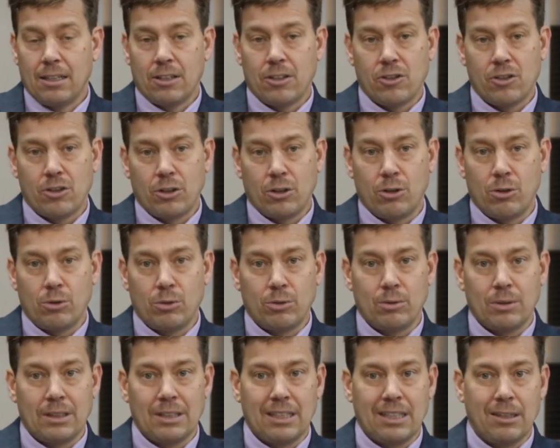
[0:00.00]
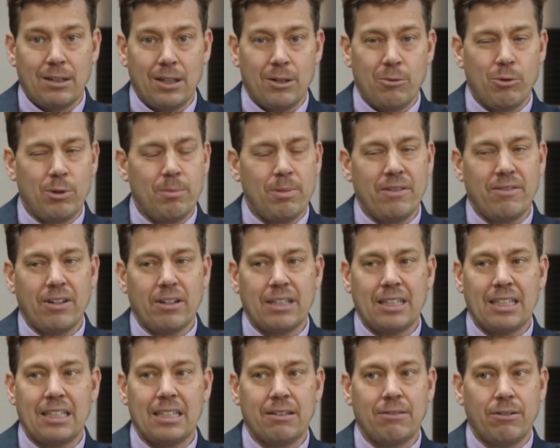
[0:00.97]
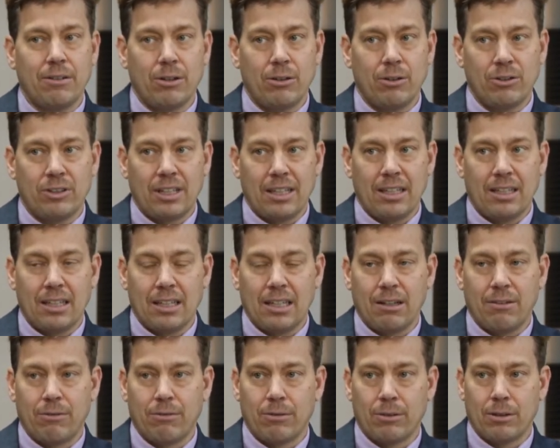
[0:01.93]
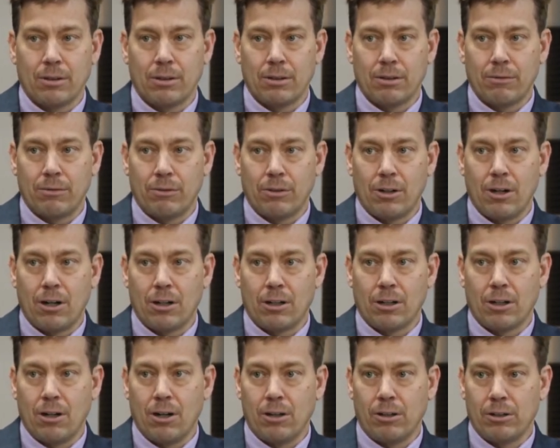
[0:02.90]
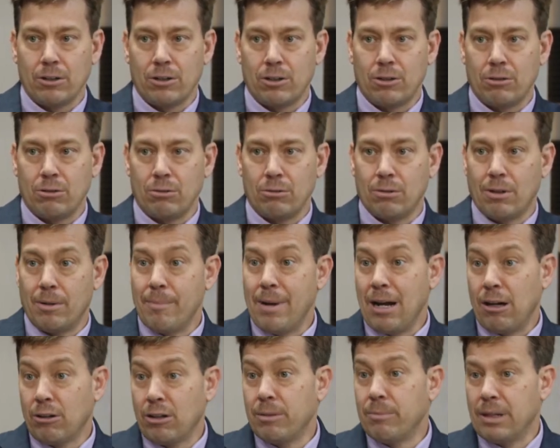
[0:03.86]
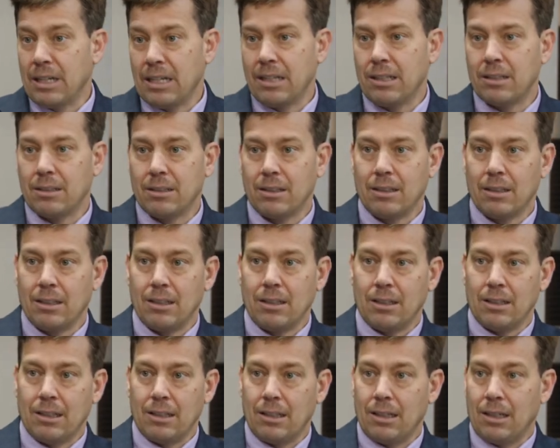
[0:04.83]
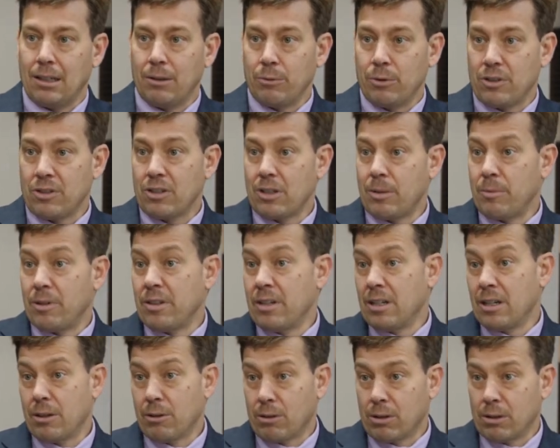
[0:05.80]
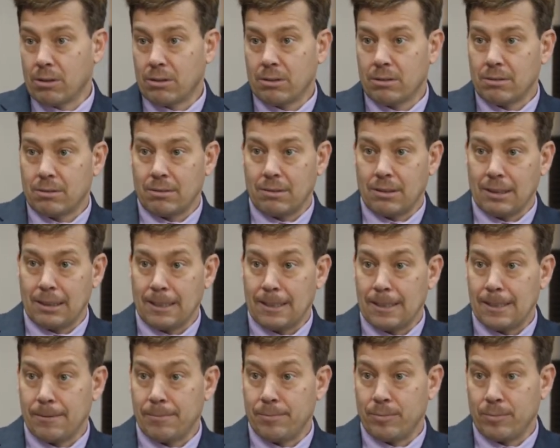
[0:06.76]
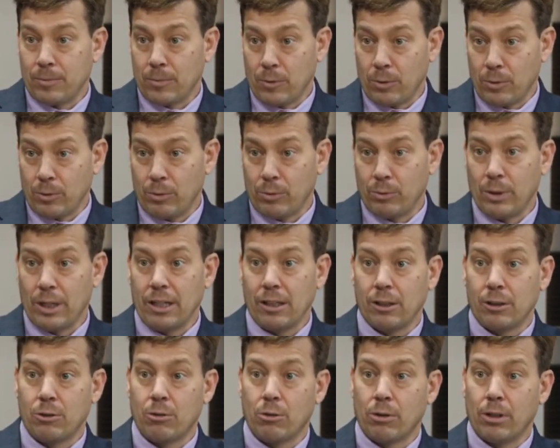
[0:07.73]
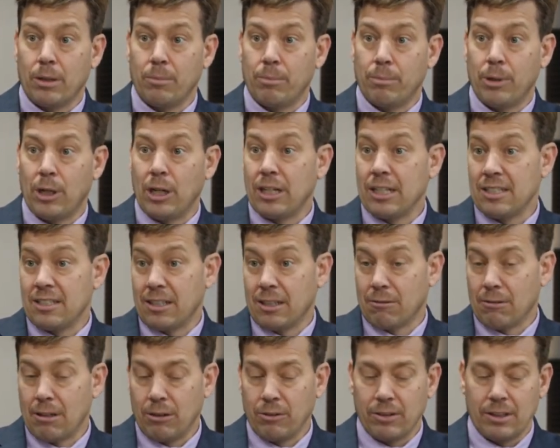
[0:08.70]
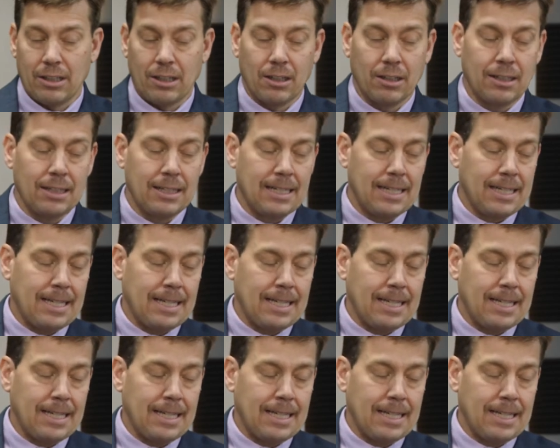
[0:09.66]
So it would be very difficult, I think, for our college to amalgamate with some of the other regulatory bodies that are out there.